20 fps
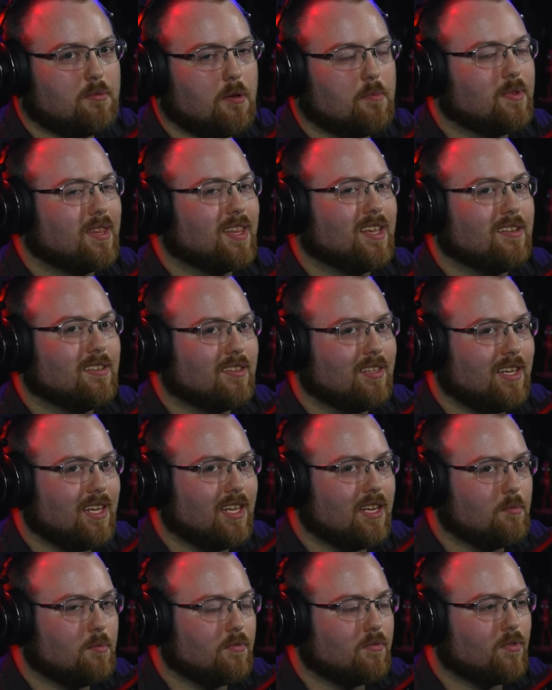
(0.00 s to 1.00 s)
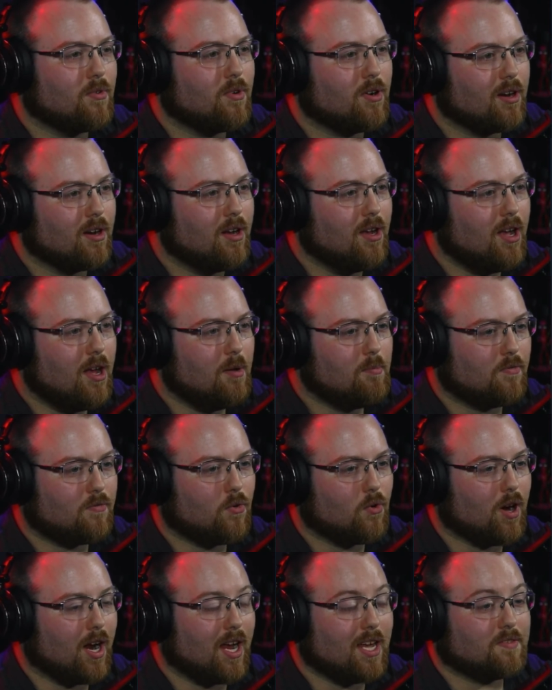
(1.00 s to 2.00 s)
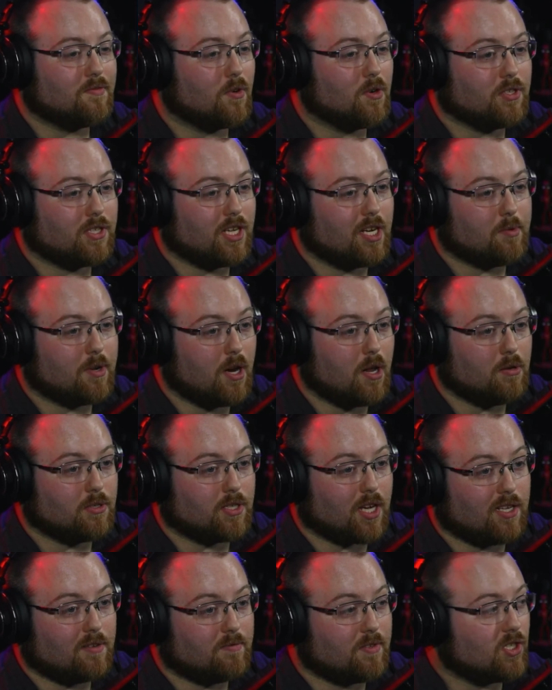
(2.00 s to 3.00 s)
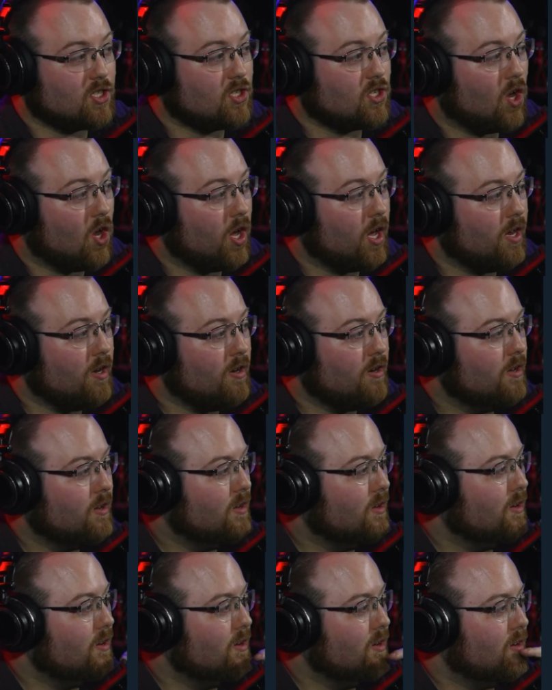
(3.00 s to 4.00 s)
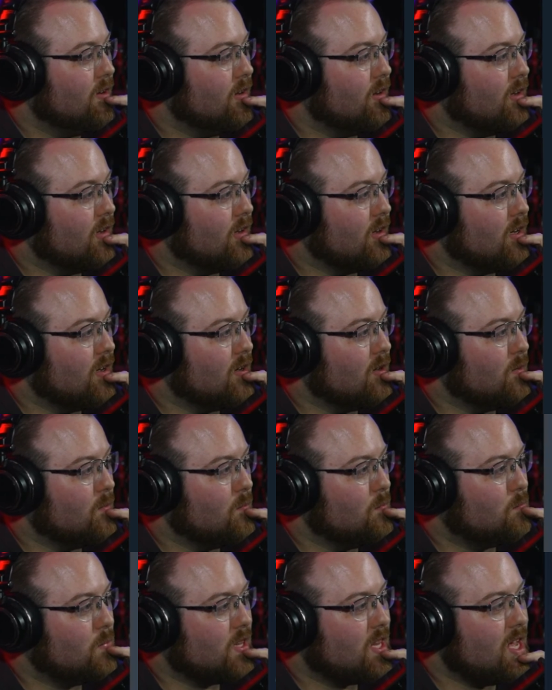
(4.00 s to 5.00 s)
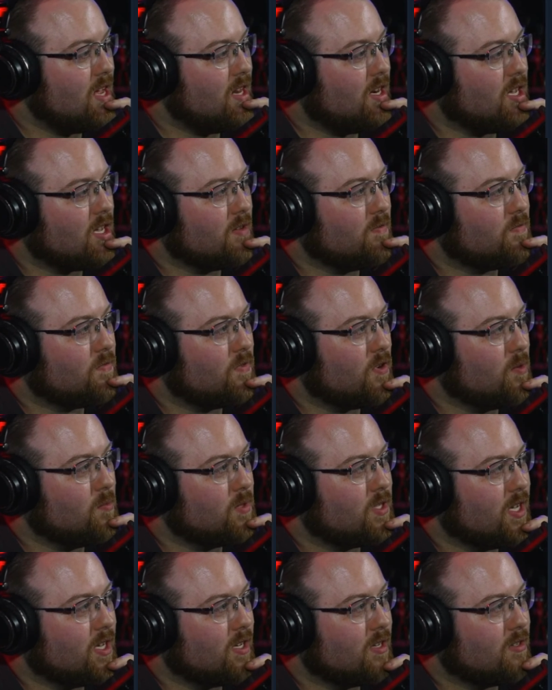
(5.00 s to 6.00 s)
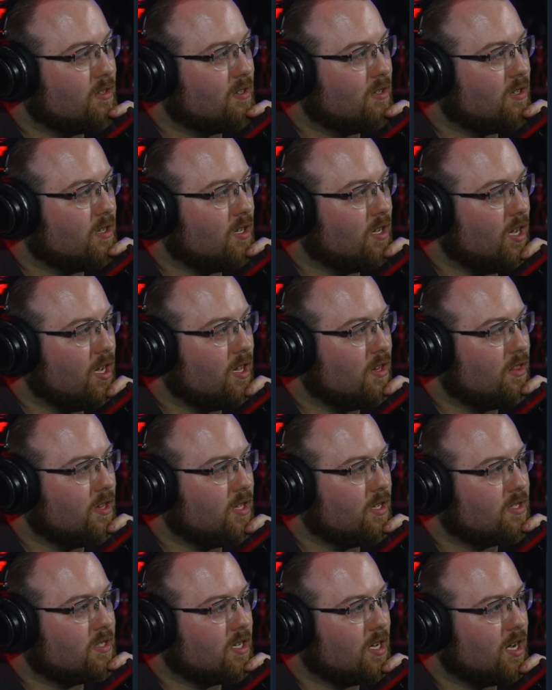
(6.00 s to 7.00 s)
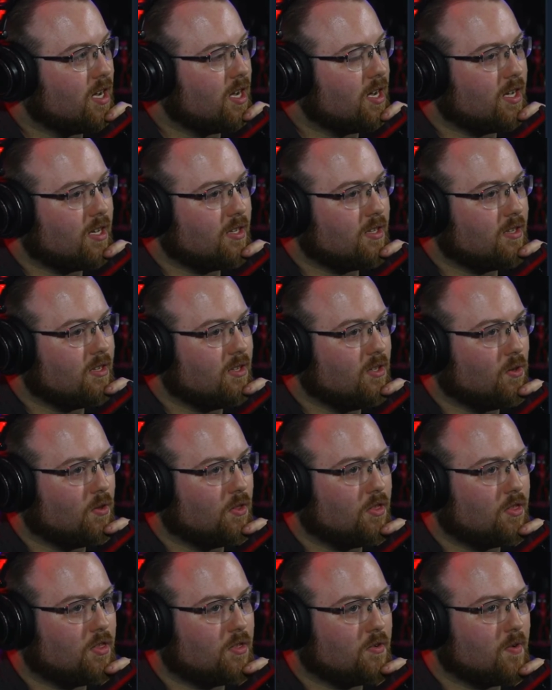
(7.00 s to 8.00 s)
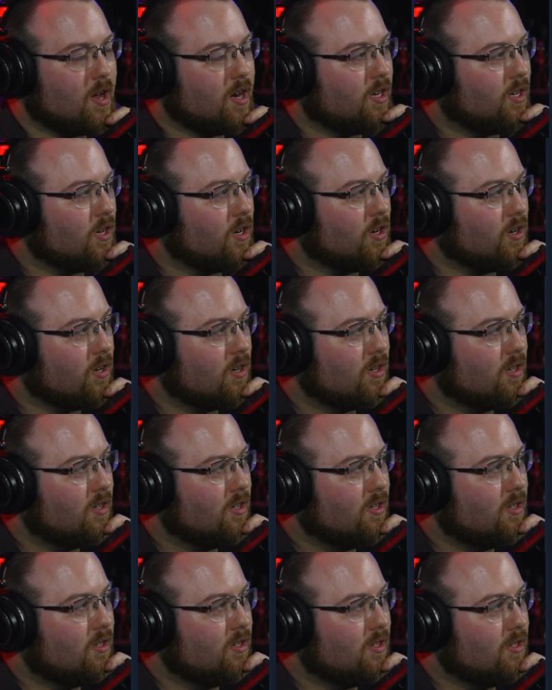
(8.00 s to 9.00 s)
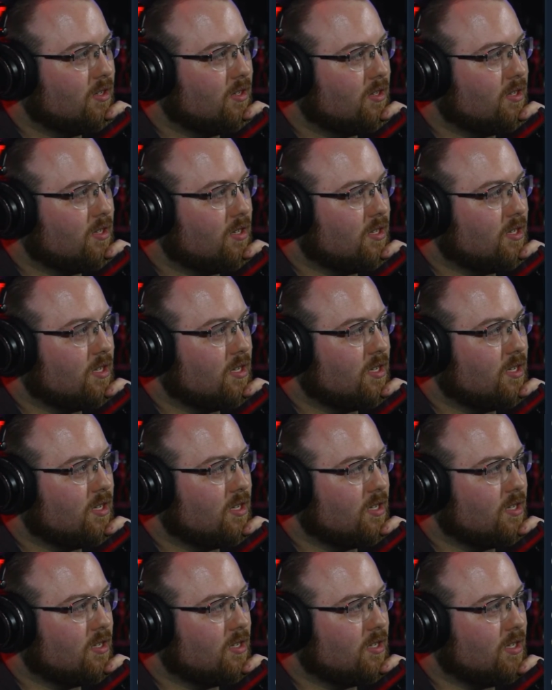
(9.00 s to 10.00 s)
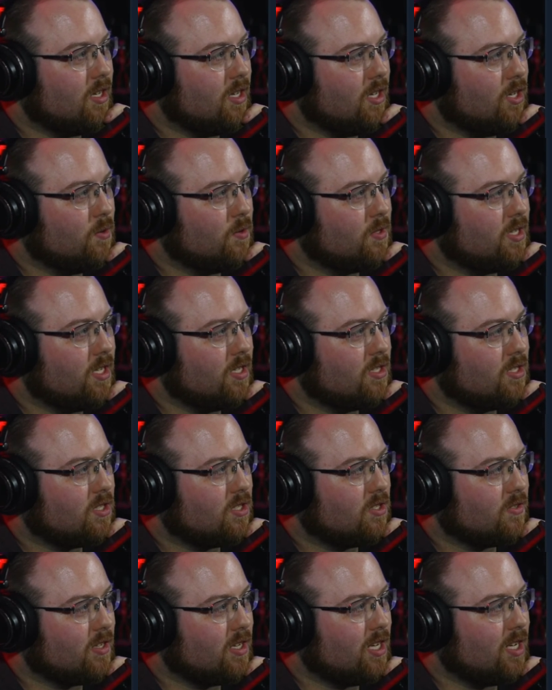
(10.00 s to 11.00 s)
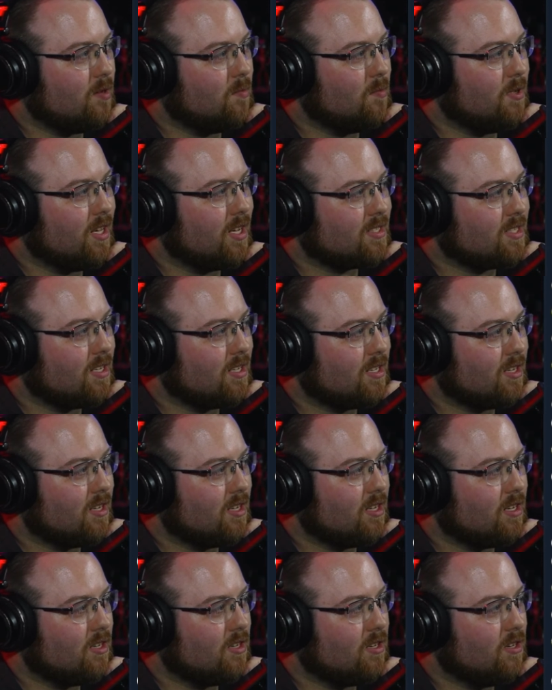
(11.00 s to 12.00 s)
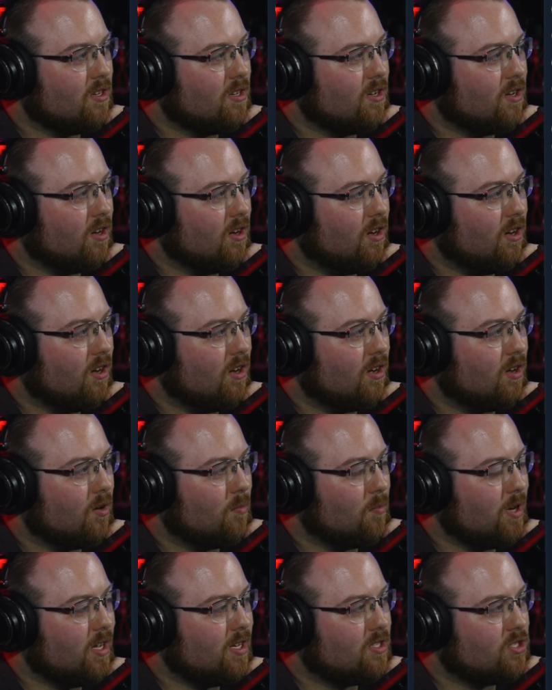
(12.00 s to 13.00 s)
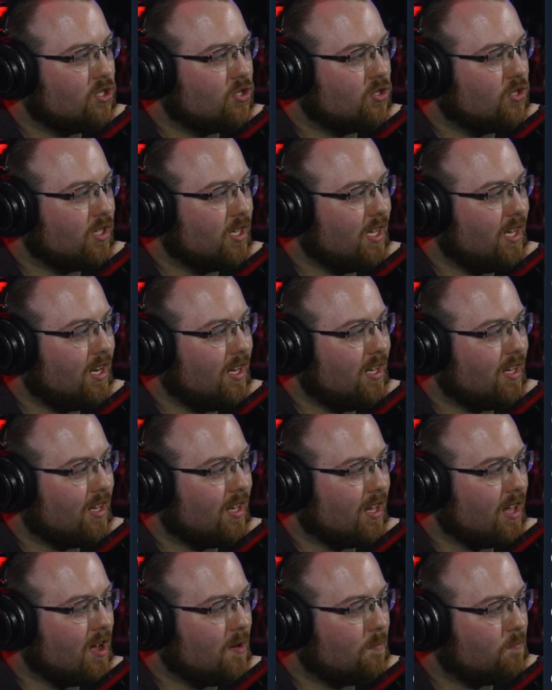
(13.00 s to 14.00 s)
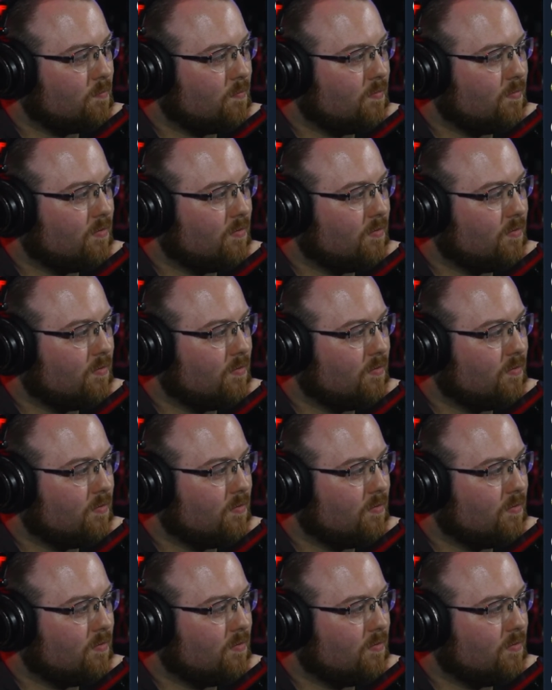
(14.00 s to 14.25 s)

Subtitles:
to me, but then delete it before, as far as anybody knows, I even saw it. But then he confirmed it in this little thread here. You didn't stream. Yes, I did. Oh man, did you delete it? Yep.